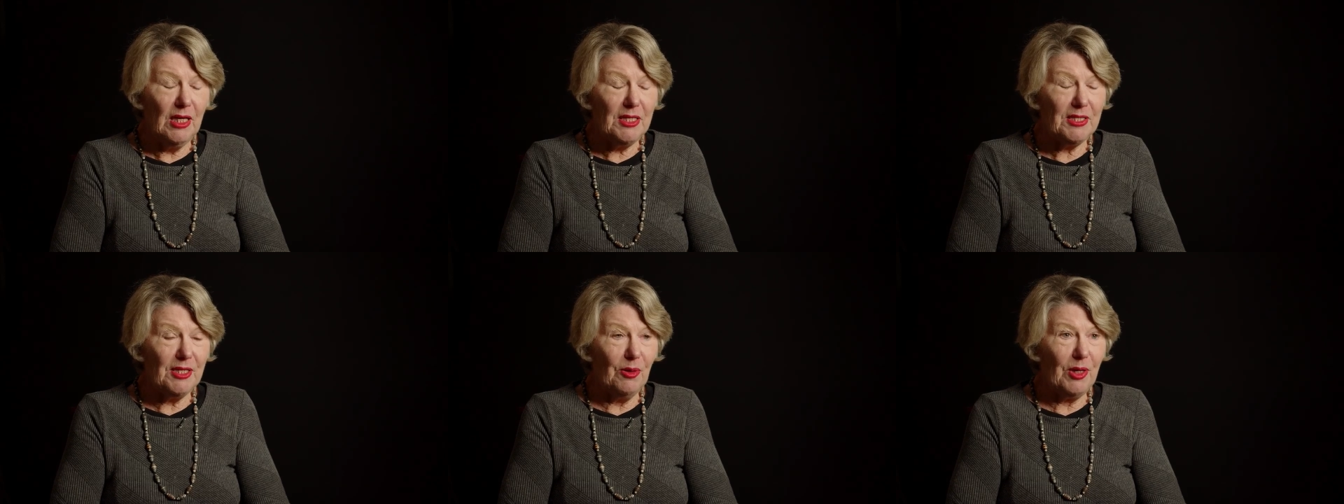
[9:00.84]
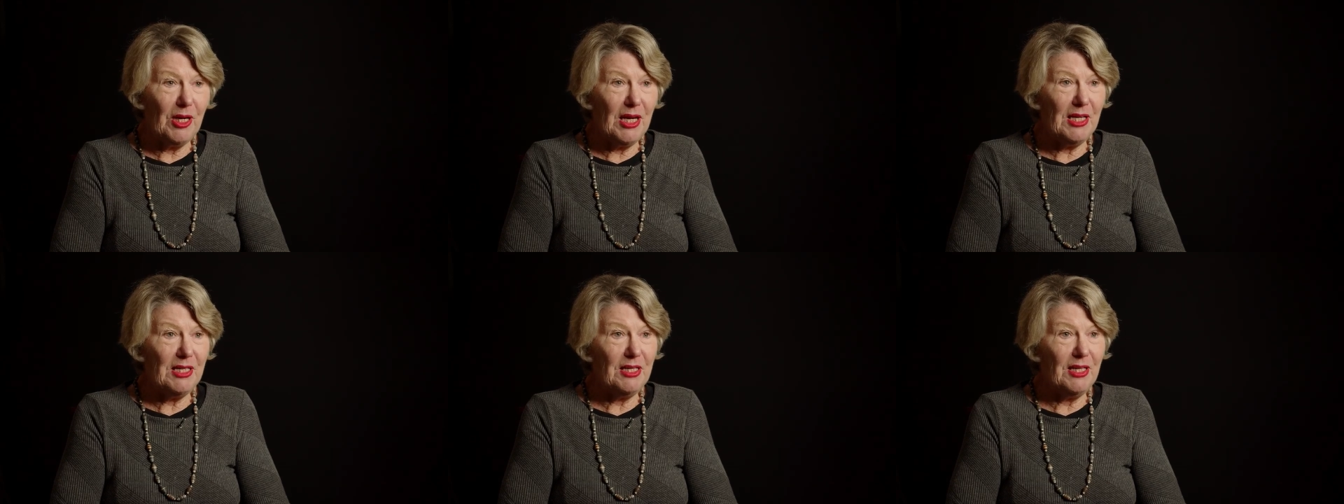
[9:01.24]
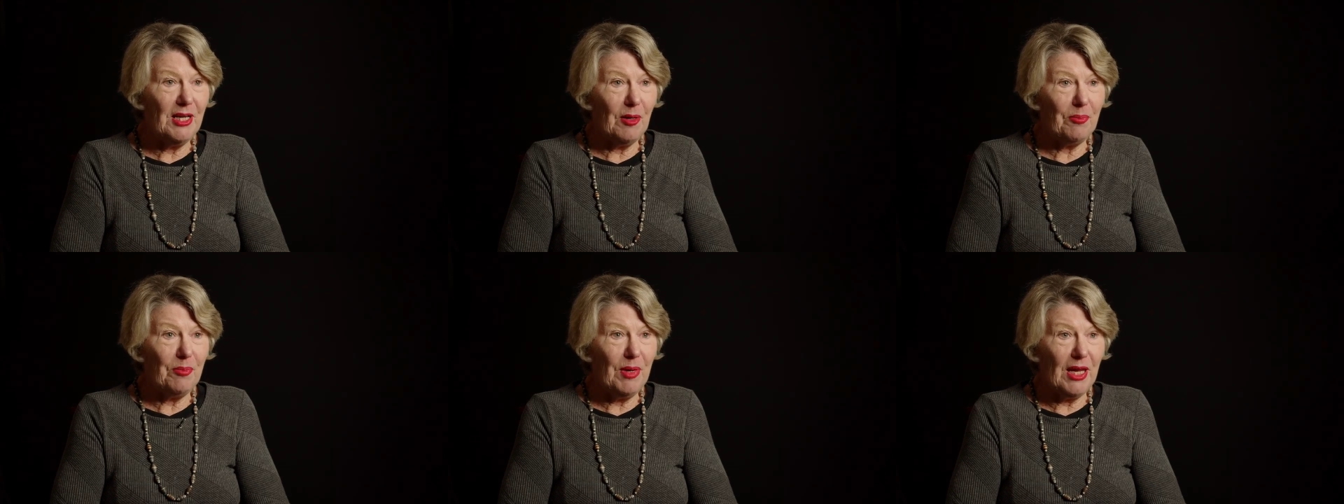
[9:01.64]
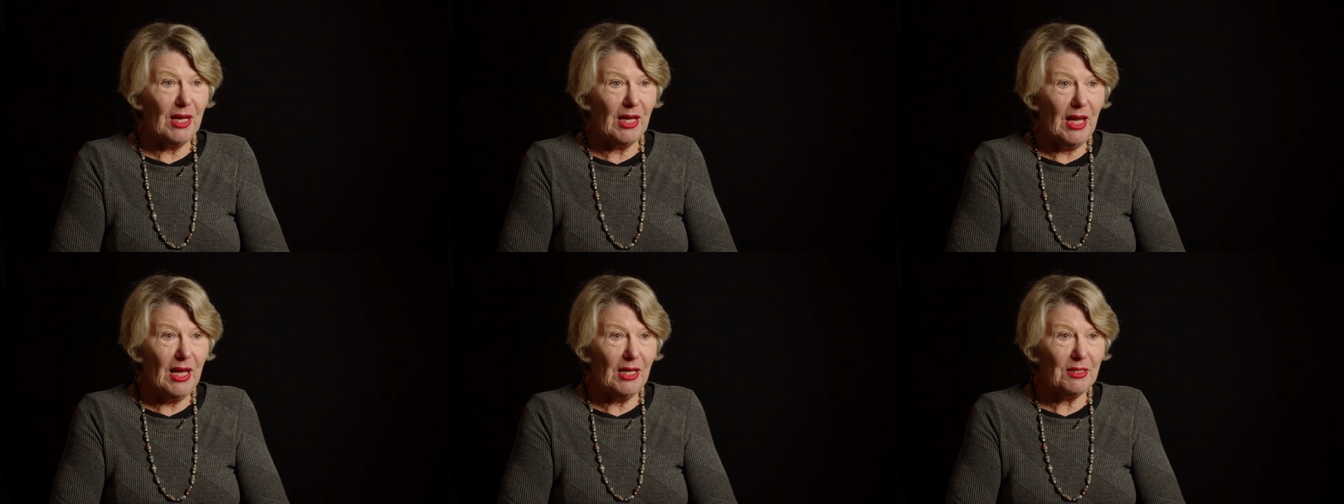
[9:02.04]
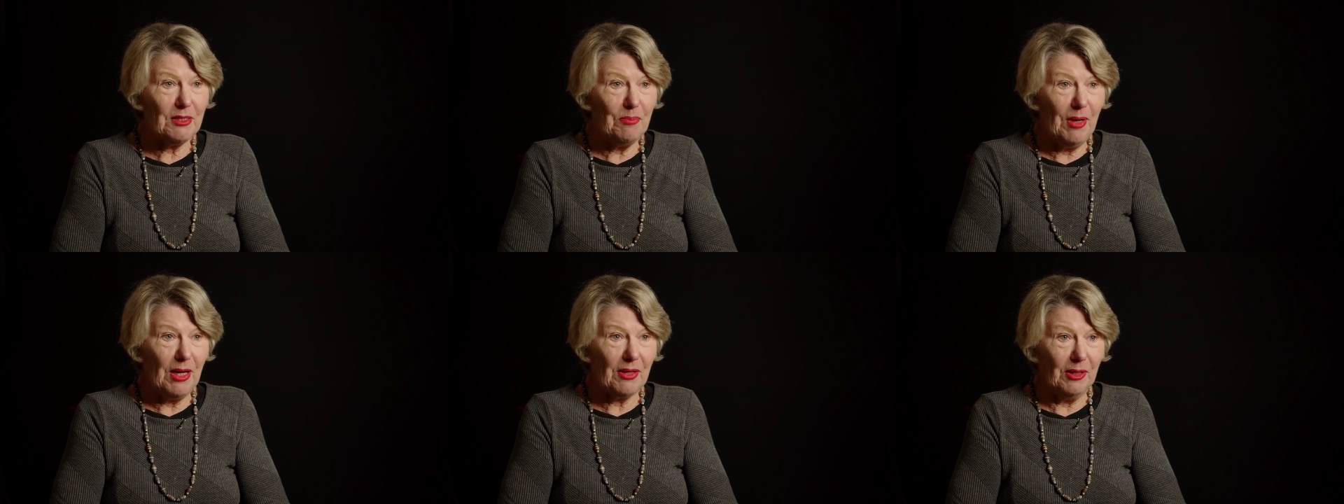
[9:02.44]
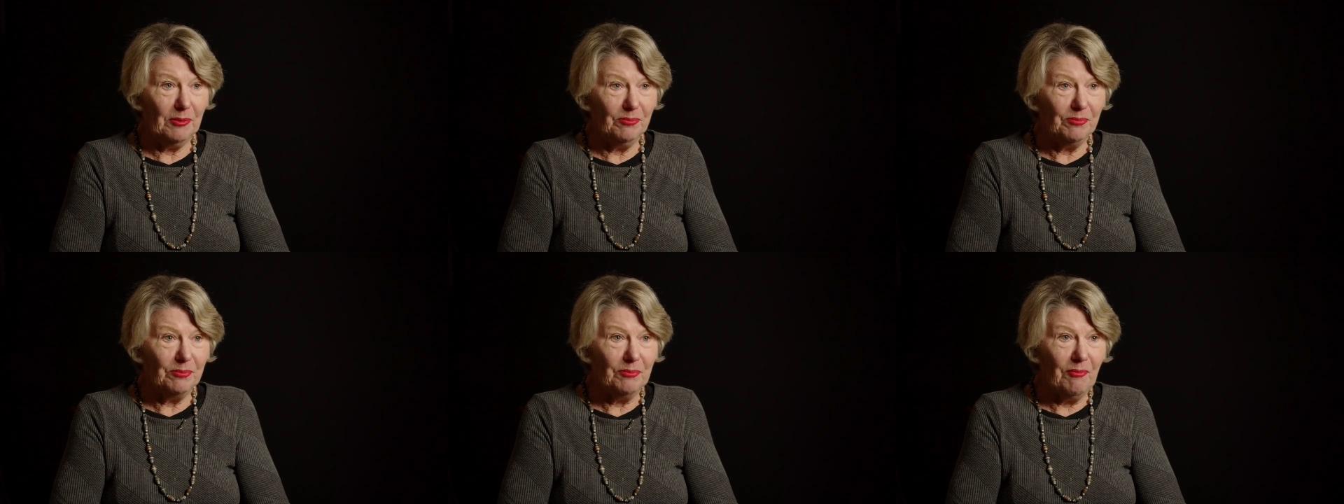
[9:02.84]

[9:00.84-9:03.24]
So I ended up being a house mother